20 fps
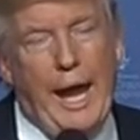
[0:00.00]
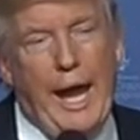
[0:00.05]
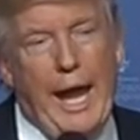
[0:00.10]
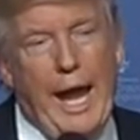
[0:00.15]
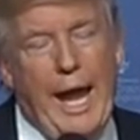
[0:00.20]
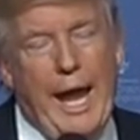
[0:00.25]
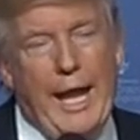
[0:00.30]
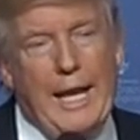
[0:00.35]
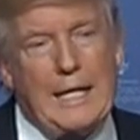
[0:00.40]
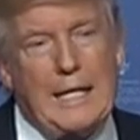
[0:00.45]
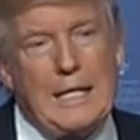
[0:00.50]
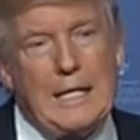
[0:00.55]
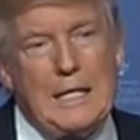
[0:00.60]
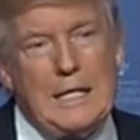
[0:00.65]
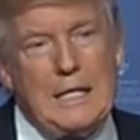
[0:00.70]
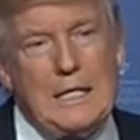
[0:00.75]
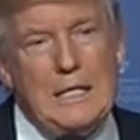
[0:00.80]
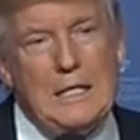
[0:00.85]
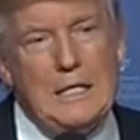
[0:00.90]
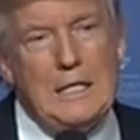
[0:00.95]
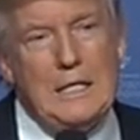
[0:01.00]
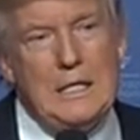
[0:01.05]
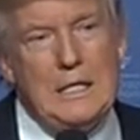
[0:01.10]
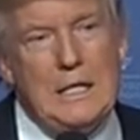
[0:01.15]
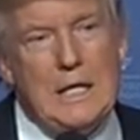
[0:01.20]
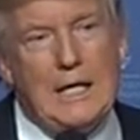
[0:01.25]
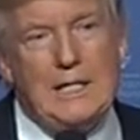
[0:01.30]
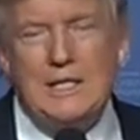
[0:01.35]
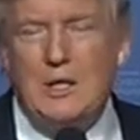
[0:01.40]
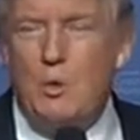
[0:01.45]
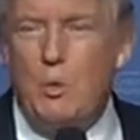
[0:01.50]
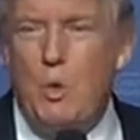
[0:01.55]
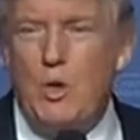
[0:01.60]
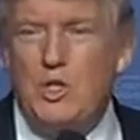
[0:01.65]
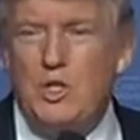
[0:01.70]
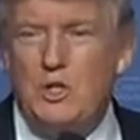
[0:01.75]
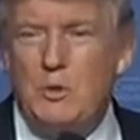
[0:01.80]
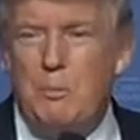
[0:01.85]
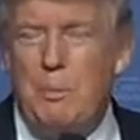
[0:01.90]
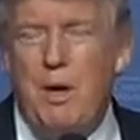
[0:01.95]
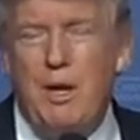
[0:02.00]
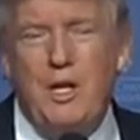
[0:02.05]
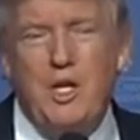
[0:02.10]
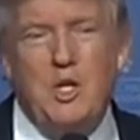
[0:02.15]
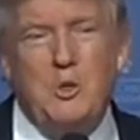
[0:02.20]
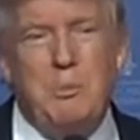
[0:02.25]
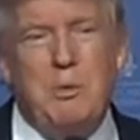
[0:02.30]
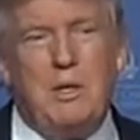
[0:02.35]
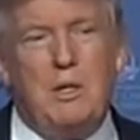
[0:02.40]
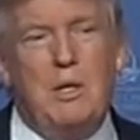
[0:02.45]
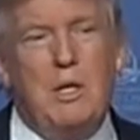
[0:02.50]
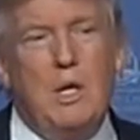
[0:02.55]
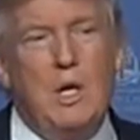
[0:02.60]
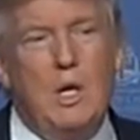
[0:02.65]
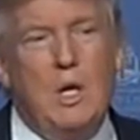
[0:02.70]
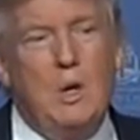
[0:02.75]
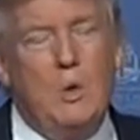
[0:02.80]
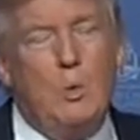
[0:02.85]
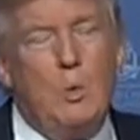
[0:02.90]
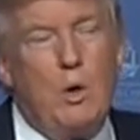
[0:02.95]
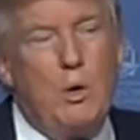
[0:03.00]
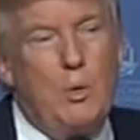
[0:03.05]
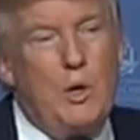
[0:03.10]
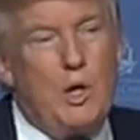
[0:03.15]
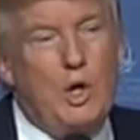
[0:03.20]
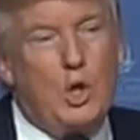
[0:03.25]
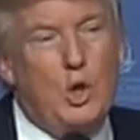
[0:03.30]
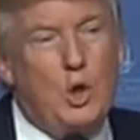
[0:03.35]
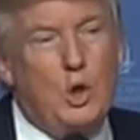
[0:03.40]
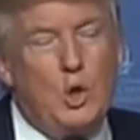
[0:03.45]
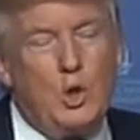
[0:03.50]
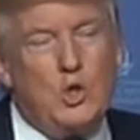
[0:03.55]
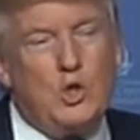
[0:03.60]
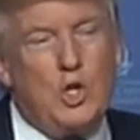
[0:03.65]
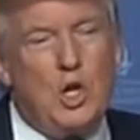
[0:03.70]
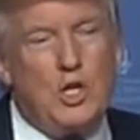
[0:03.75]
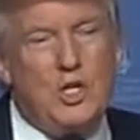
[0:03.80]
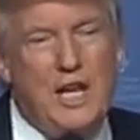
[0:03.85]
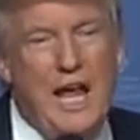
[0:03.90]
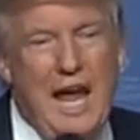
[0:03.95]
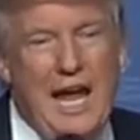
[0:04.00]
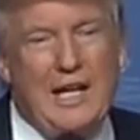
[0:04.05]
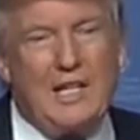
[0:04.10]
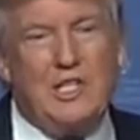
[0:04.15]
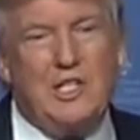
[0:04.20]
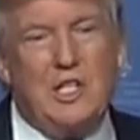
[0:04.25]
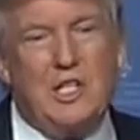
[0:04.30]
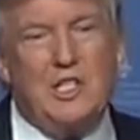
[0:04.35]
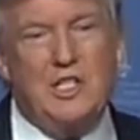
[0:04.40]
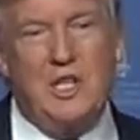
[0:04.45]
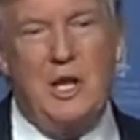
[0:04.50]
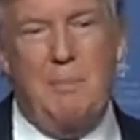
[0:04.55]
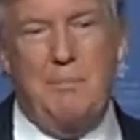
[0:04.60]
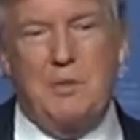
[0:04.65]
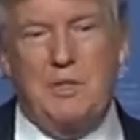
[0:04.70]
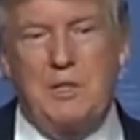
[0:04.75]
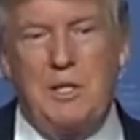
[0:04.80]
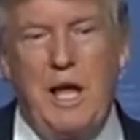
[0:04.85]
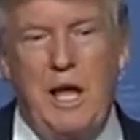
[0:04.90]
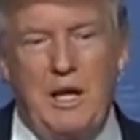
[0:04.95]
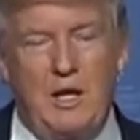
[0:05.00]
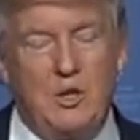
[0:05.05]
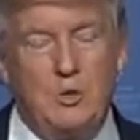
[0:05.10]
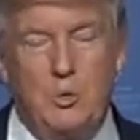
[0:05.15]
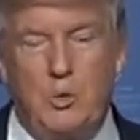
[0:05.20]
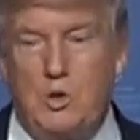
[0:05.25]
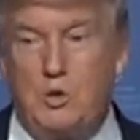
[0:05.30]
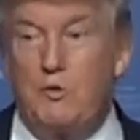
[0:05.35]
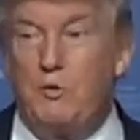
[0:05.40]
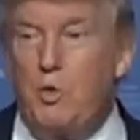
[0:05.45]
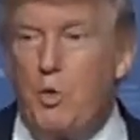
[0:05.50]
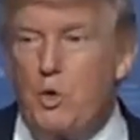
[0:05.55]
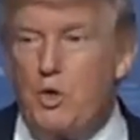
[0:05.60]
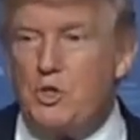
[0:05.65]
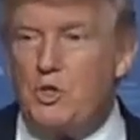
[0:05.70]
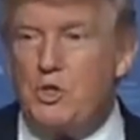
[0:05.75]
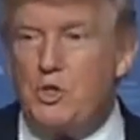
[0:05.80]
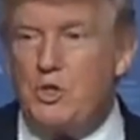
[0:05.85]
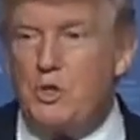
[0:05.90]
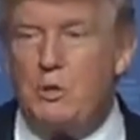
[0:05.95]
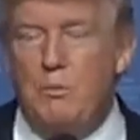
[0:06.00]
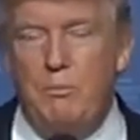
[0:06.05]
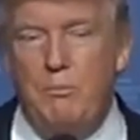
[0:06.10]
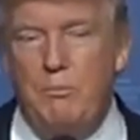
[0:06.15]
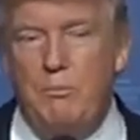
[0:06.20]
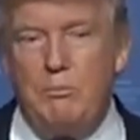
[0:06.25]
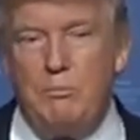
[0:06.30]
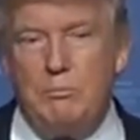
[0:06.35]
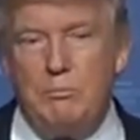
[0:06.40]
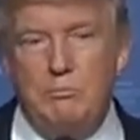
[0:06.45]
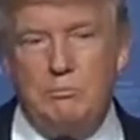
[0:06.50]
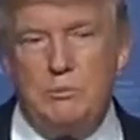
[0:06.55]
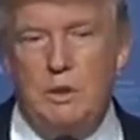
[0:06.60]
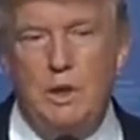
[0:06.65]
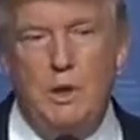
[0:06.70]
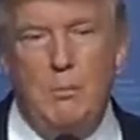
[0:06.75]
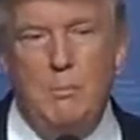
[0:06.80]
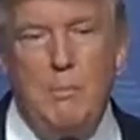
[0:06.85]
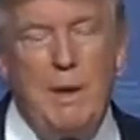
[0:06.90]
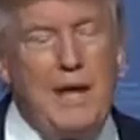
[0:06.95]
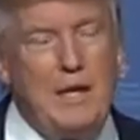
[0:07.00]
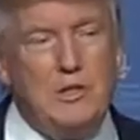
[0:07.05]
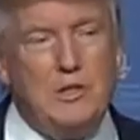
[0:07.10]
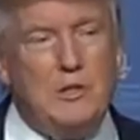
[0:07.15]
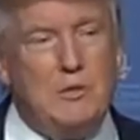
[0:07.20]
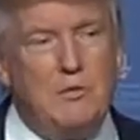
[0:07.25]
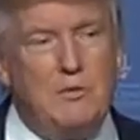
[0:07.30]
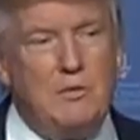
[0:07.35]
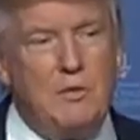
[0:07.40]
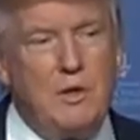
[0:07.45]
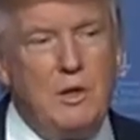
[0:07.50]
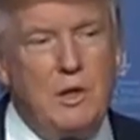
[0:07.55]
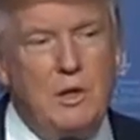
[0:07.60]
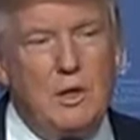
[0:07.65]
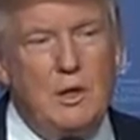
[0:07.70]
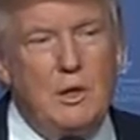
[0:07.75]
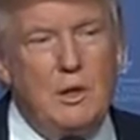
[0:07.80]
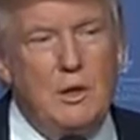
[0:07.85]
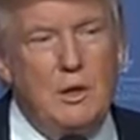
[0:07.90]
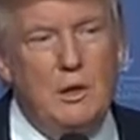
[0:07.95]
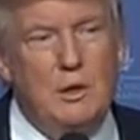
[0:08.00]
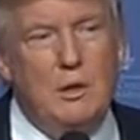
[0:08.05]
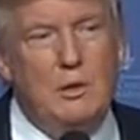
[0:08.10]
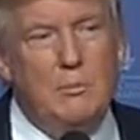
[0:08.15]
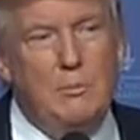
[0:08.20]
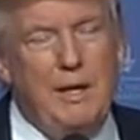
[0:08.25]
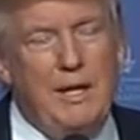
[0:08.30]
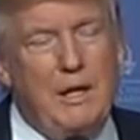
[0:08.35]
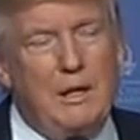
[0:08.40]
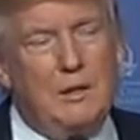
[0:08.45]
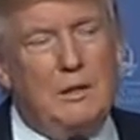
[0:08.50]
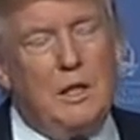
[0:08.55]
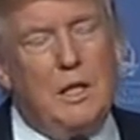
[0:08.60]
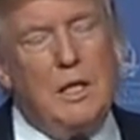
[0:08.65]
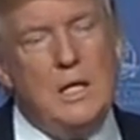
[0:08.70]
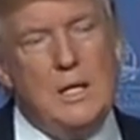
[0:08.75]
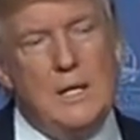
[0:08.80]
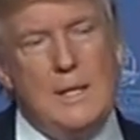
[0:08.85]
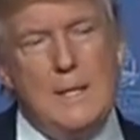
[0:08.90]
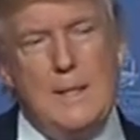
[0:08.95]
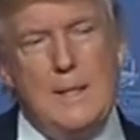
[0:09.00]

And I said, what's the punishment? Well, we could lose our tax-exempt status, which, of course, is a massive penalty.